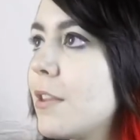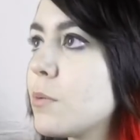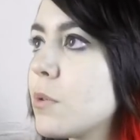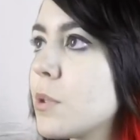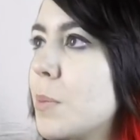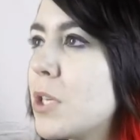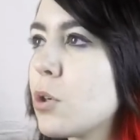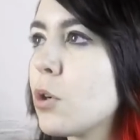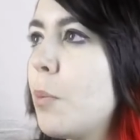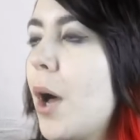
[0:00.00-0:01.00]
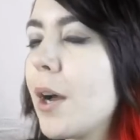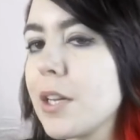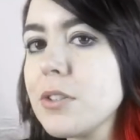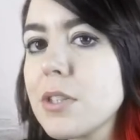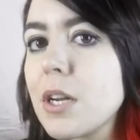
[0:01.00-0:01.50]
These were some internal
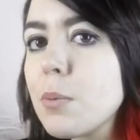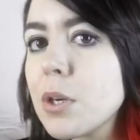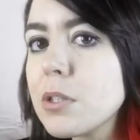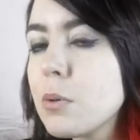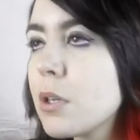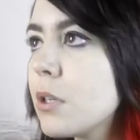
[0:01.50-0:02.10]
pockets that I wanted to